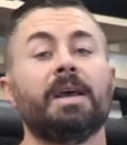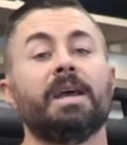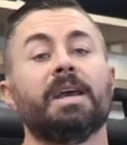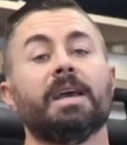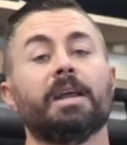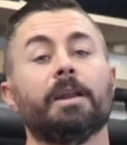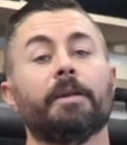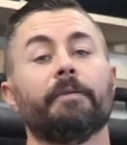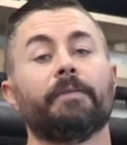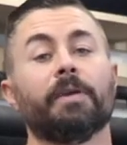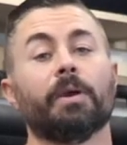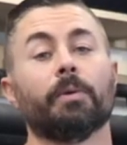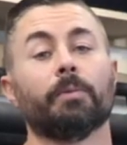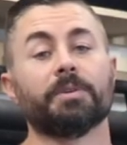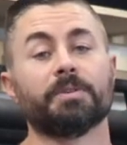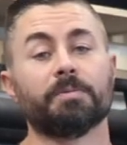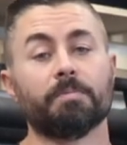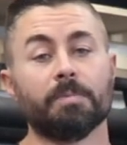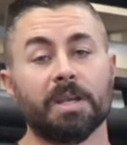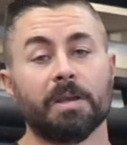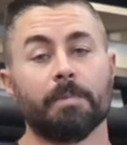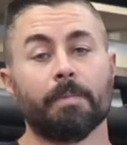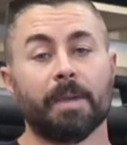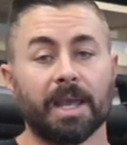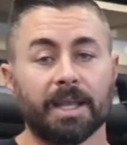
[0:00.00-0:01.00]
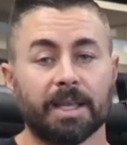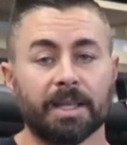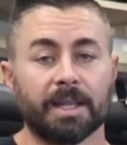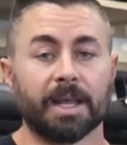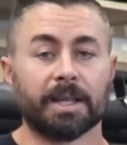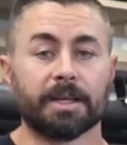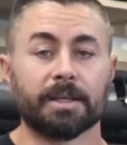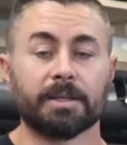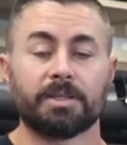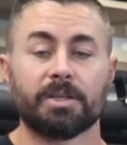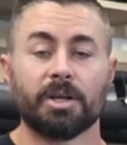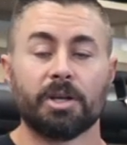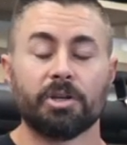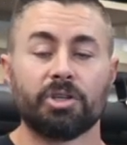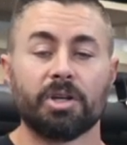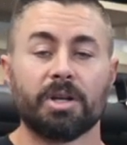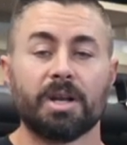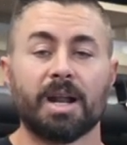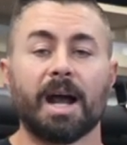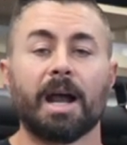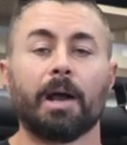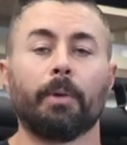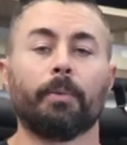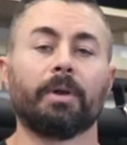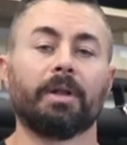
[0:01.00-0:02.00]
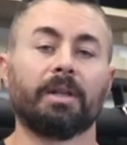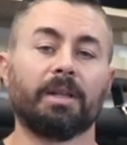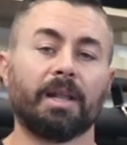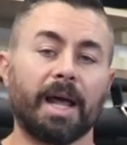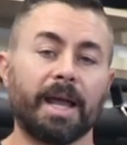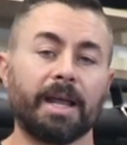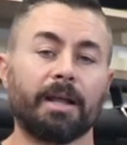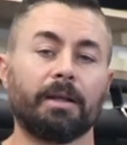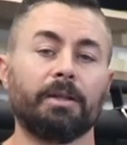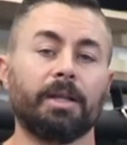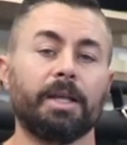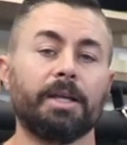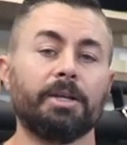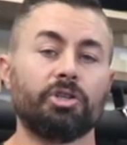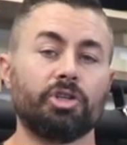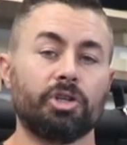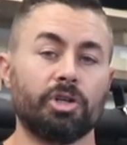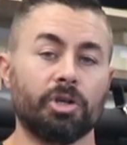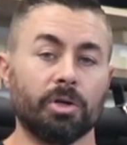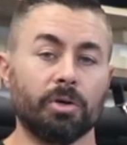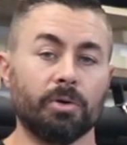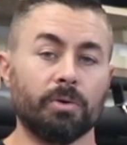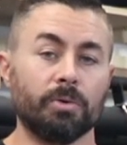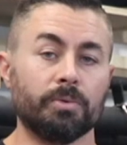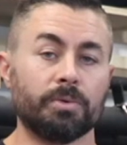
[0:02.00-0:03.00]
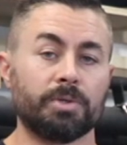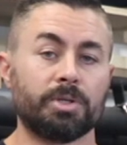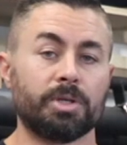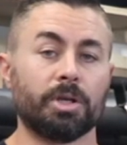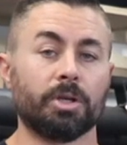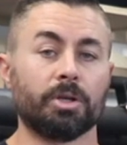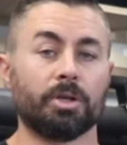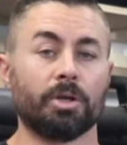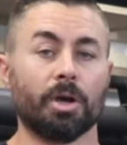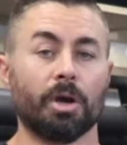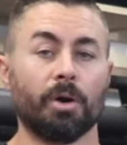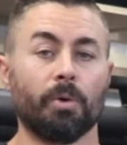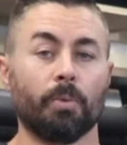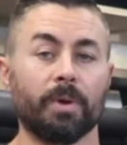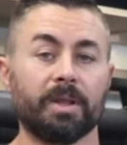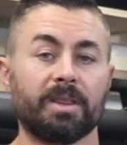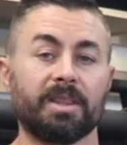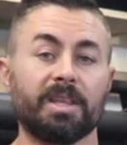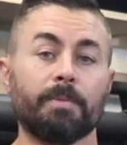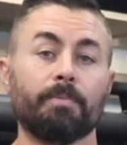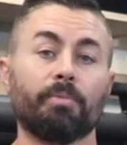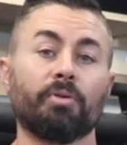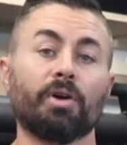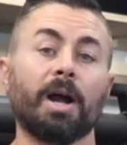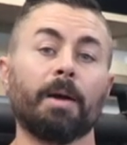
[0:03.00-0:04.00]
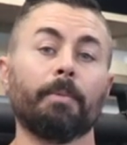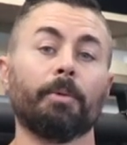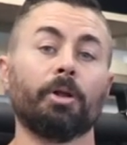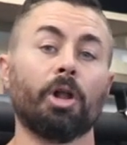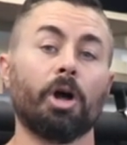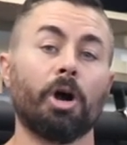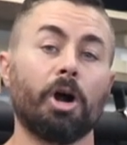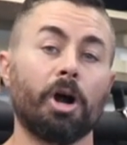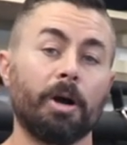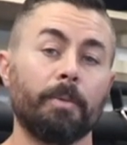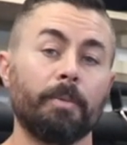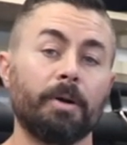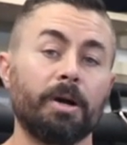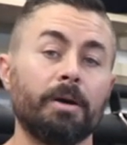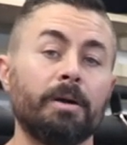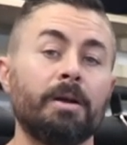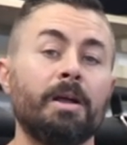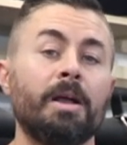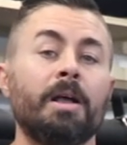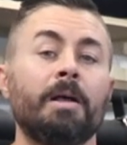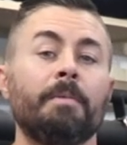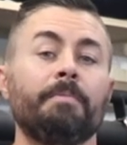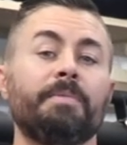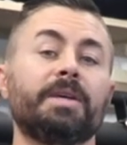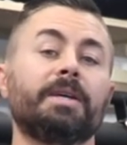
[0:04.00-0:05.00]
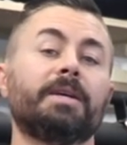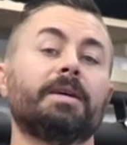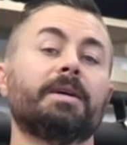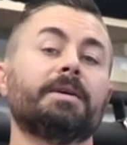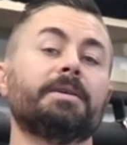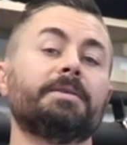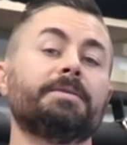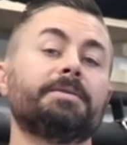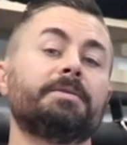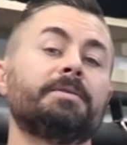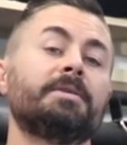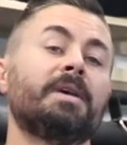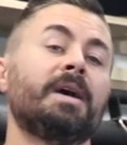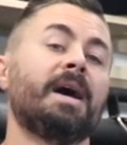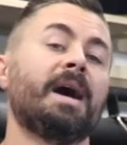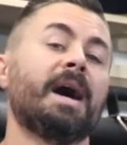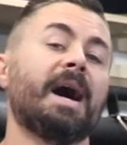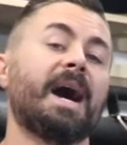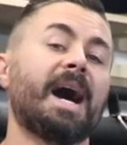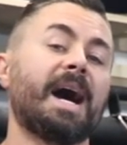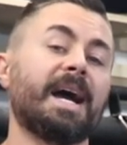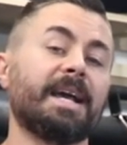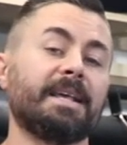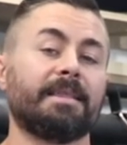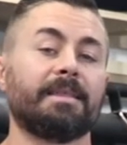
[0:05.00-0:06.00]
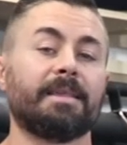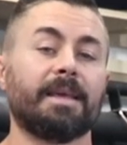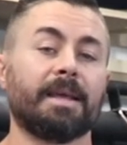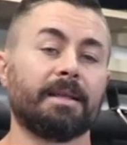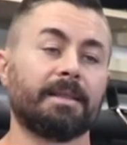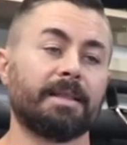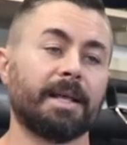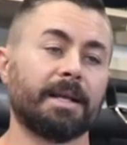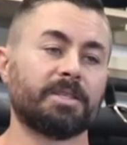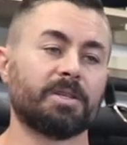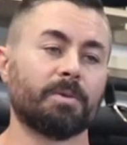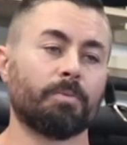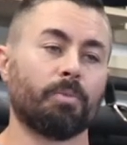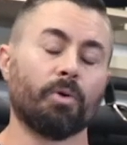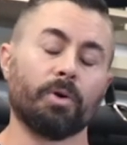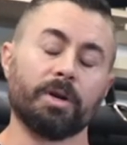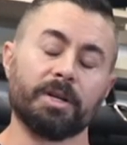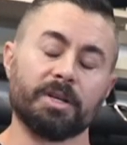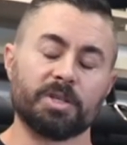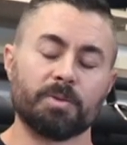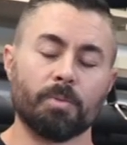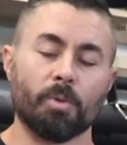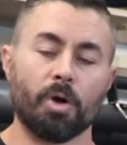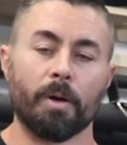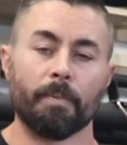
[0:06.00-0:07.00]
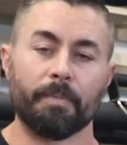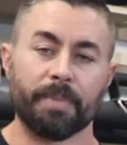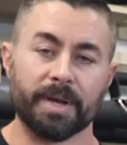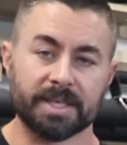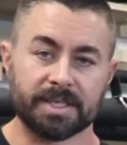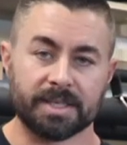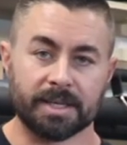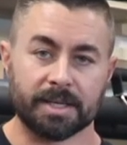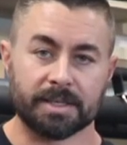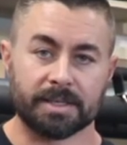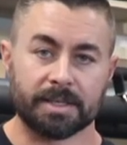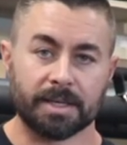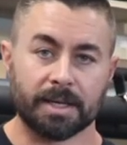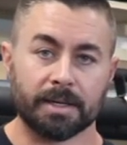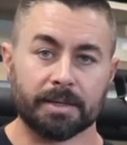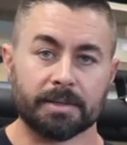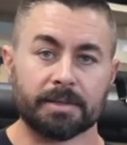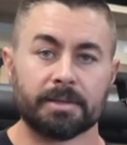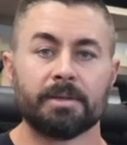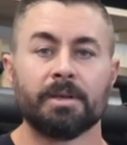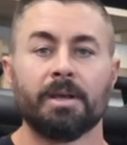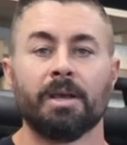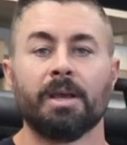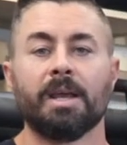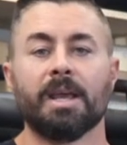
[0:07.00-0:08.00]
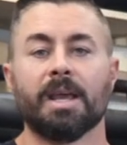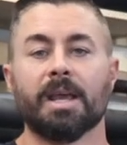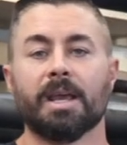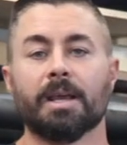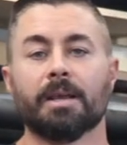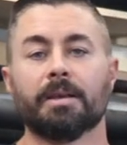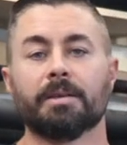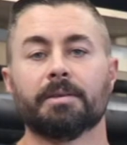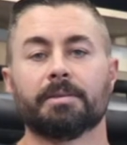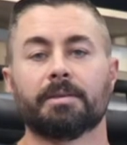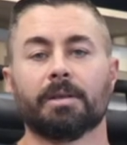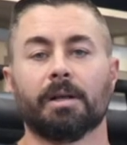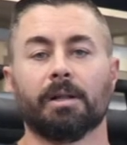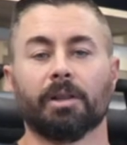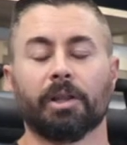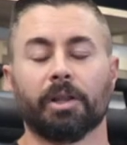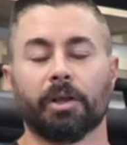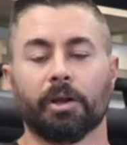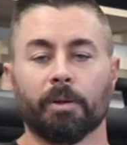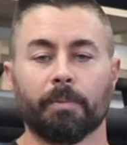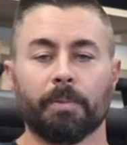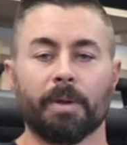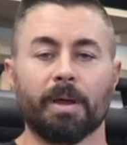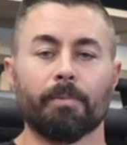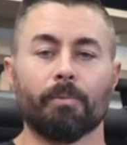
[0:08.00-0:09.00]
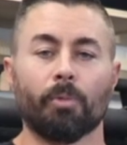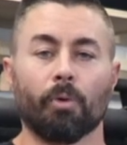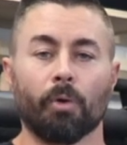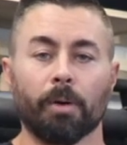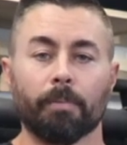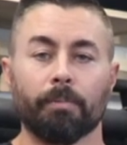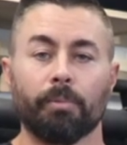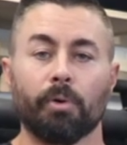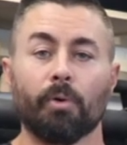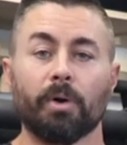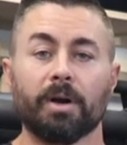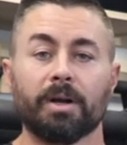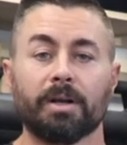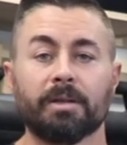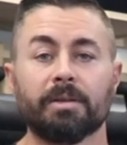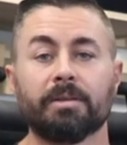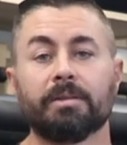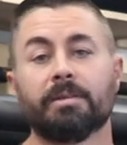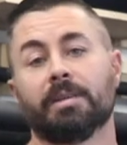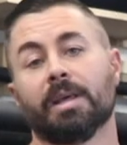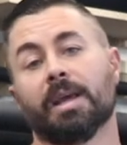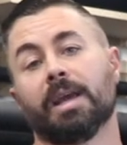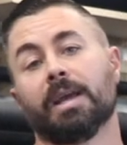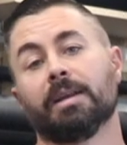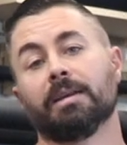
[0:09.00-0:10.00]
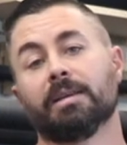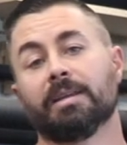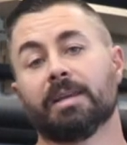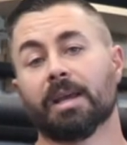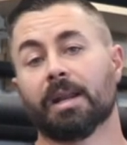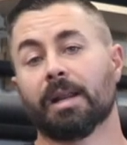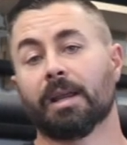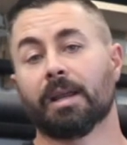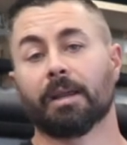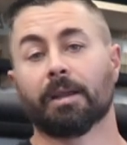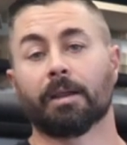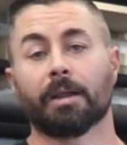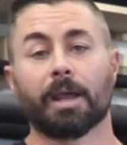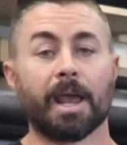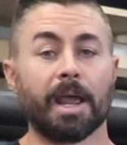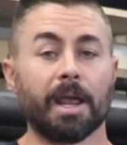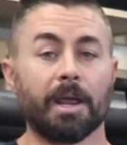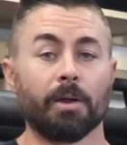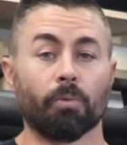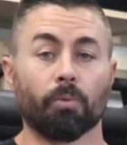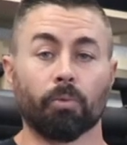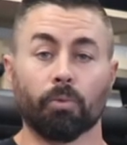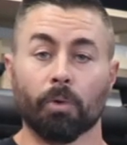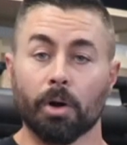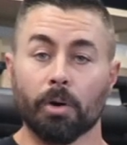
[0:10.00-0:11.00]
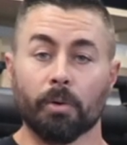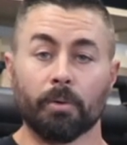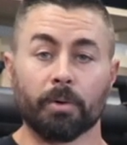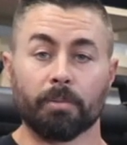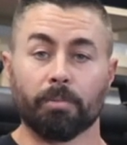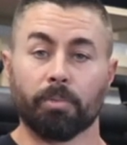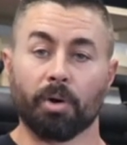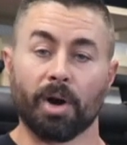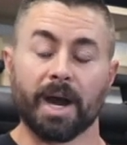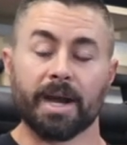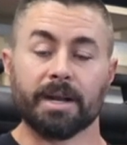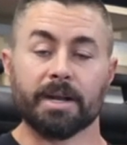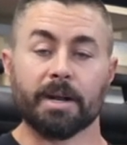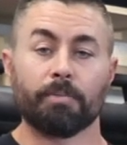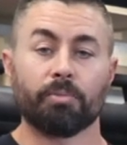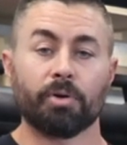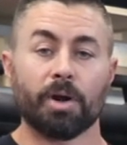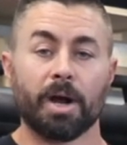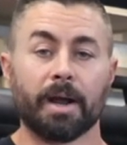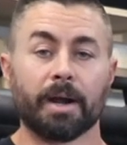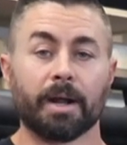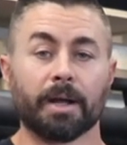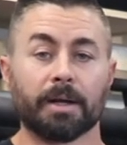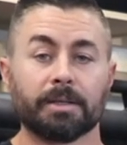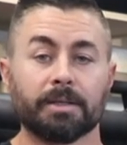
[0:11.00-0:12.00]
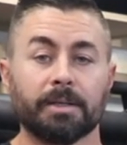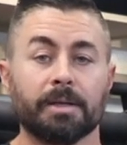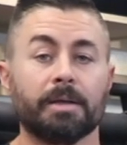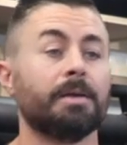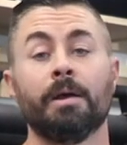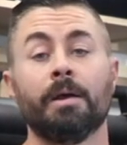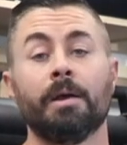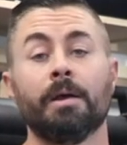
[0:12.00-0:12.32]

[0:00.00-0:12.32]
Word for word: And if it was me making that decision, I would likely choose to go with the Primal Armor because I think that supporting small businesses is a little bit more important than getting a Rogue branded product.